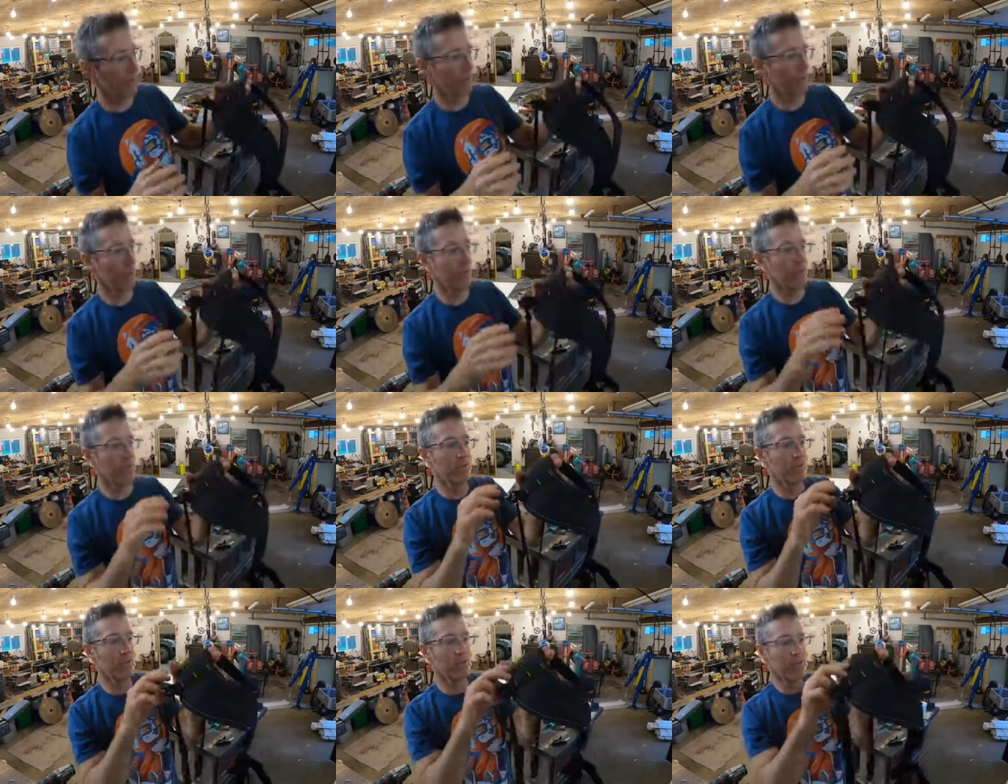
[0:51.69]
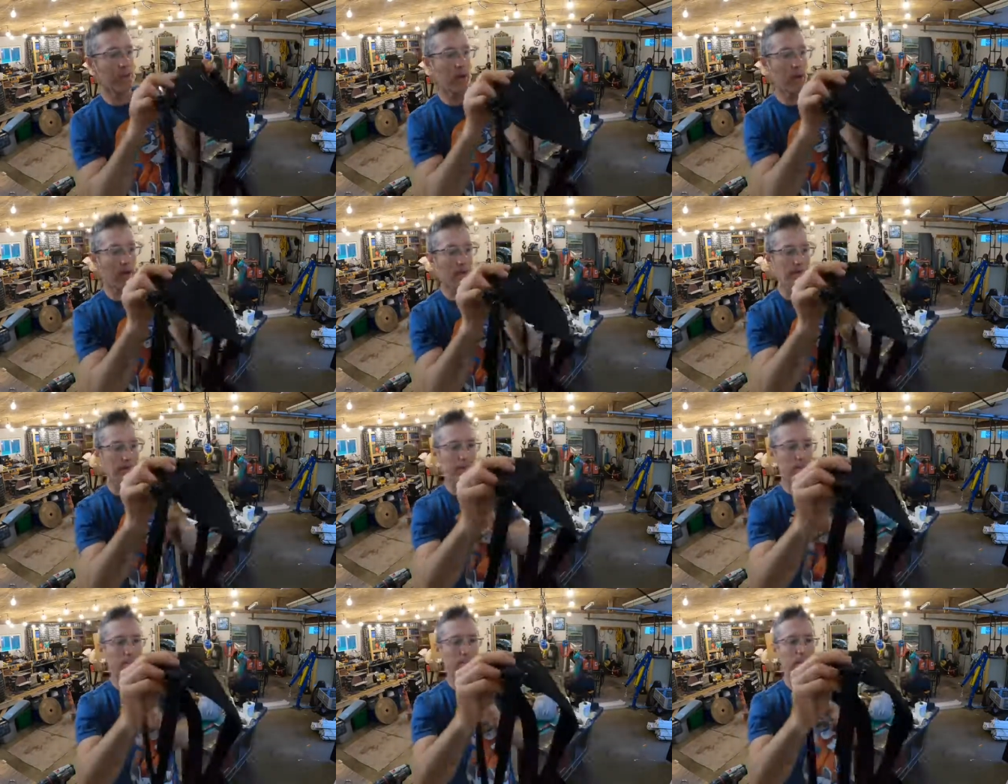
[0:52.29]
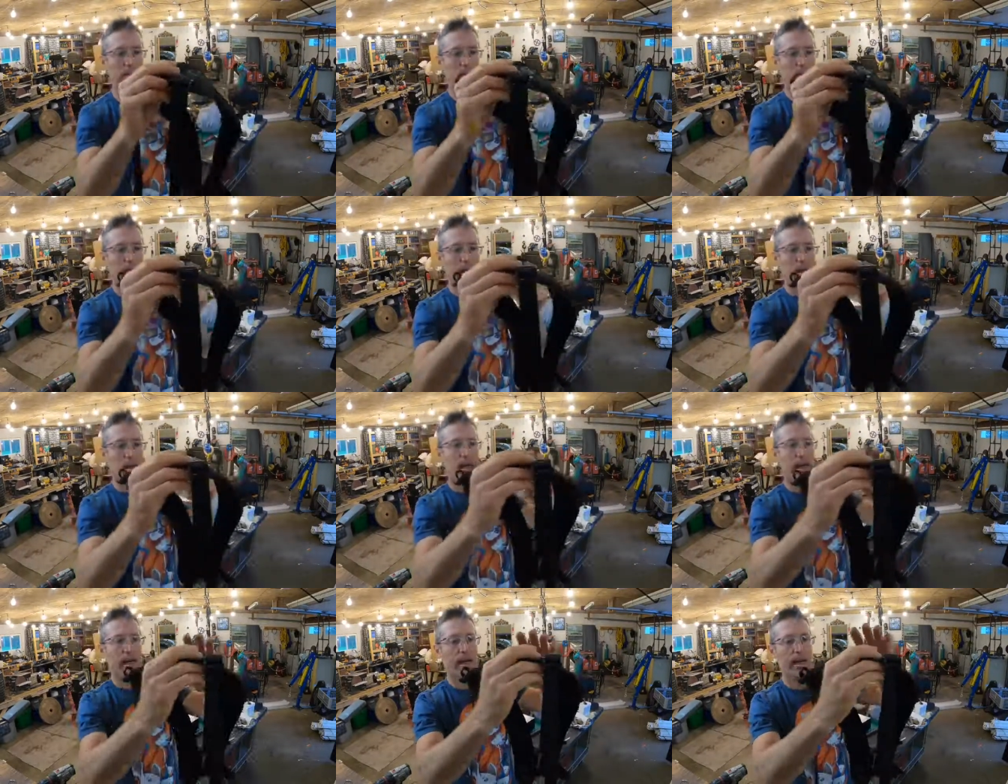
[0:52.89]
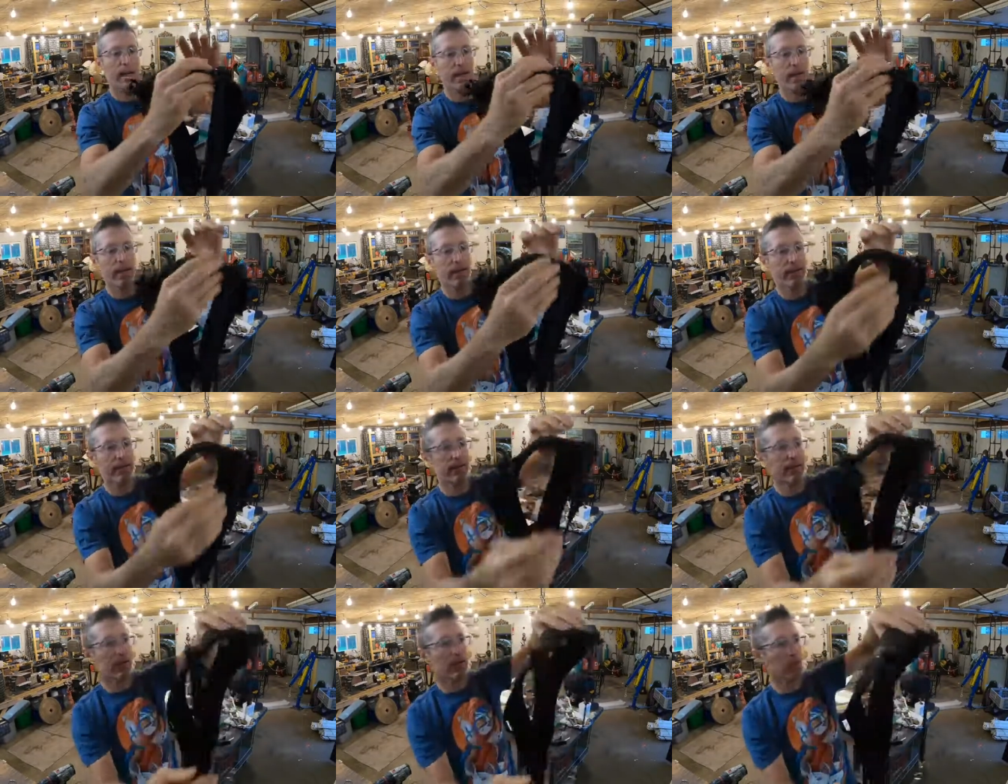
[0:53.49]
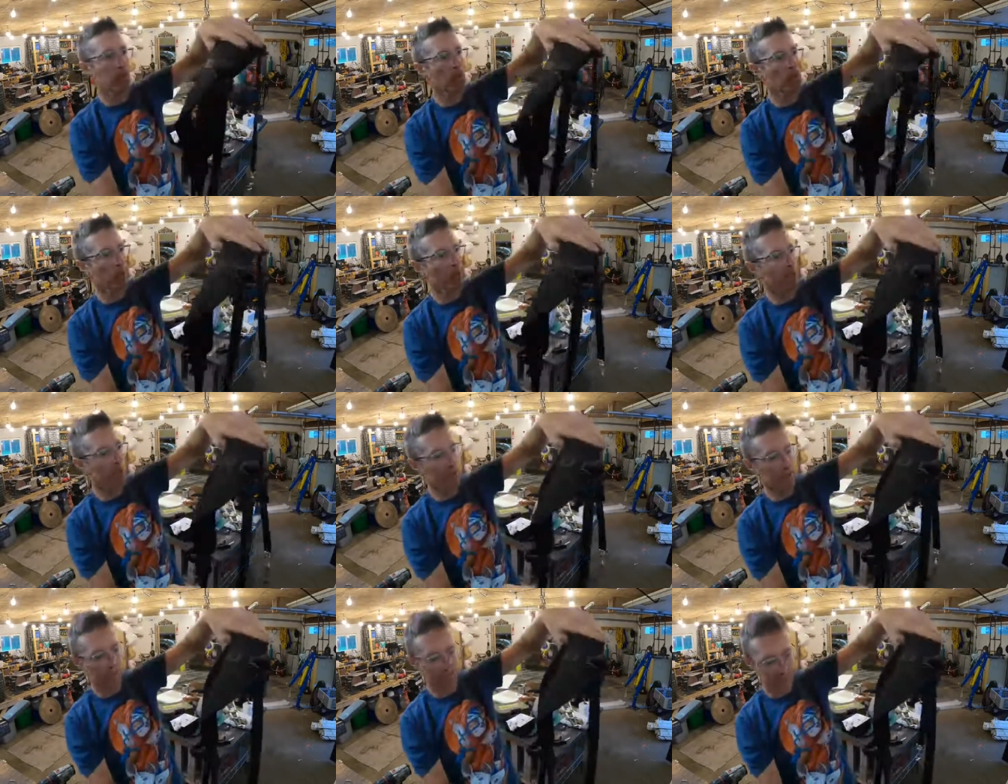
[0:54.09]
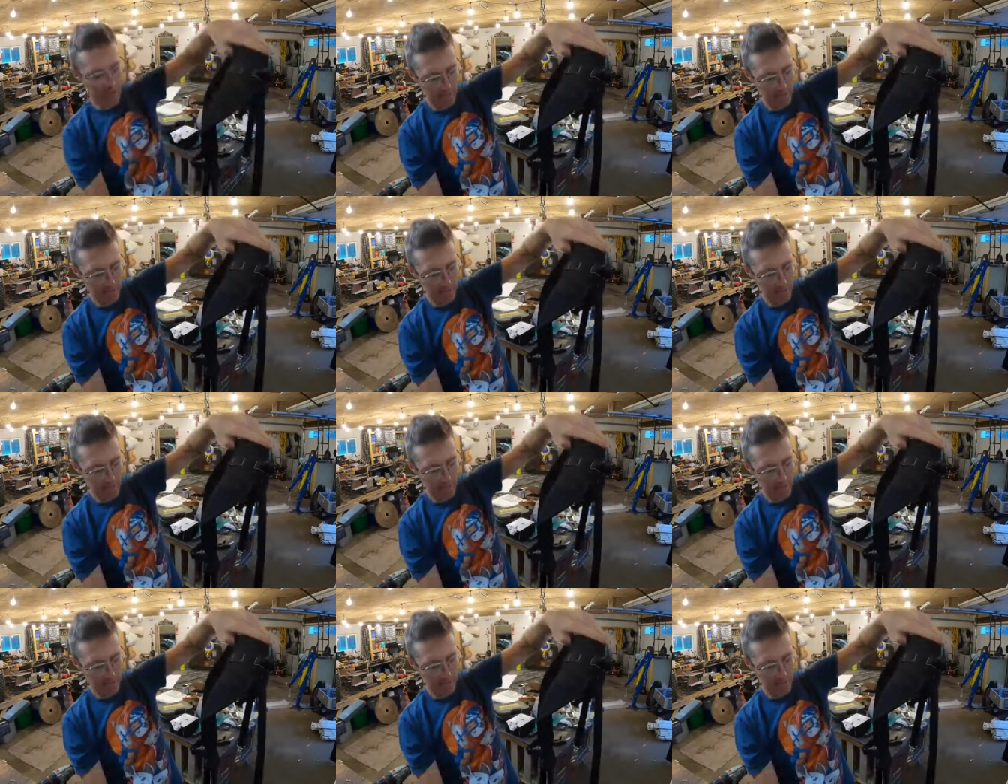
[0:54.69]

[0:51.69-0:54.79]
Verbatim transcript: Really, really awesome. Uh, this one